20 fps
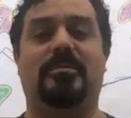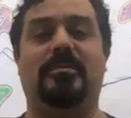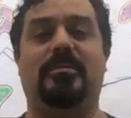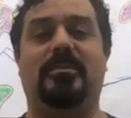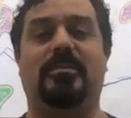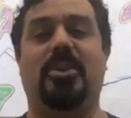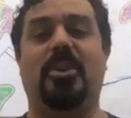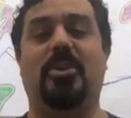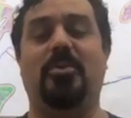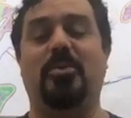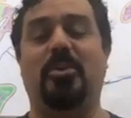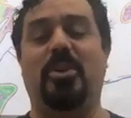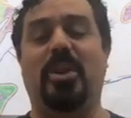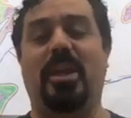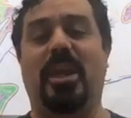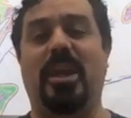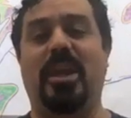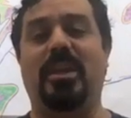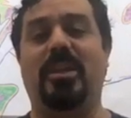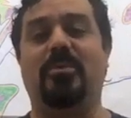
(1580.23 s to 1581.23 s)

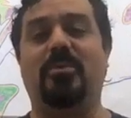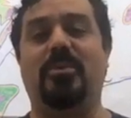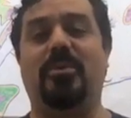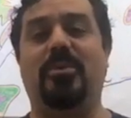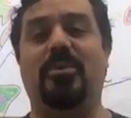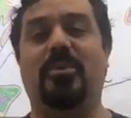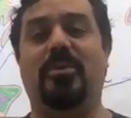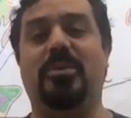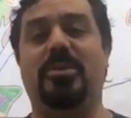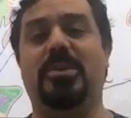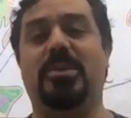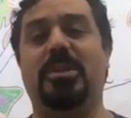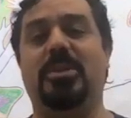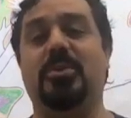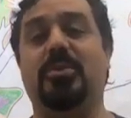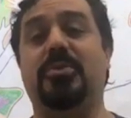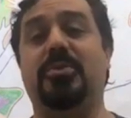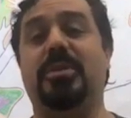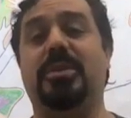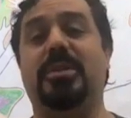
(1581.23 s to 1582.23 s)
communicating with your
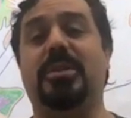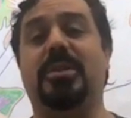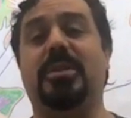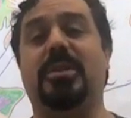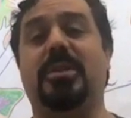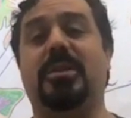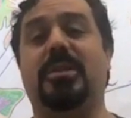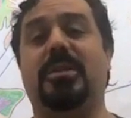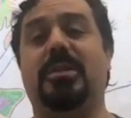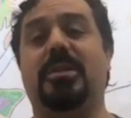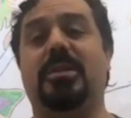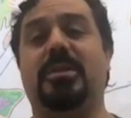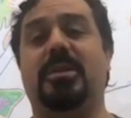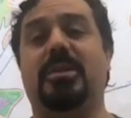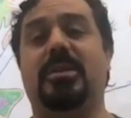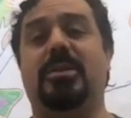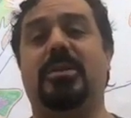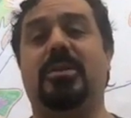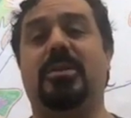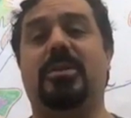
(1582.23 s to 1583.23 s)
children
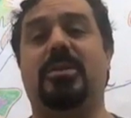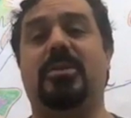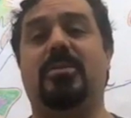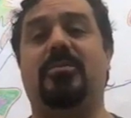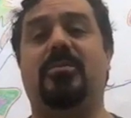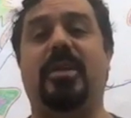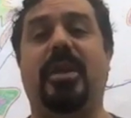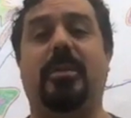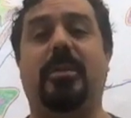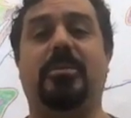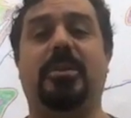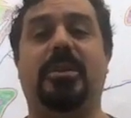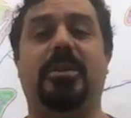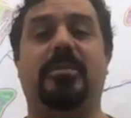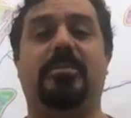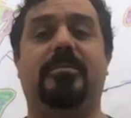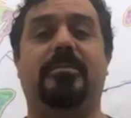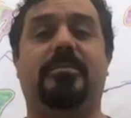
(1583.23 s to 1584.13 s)
or family,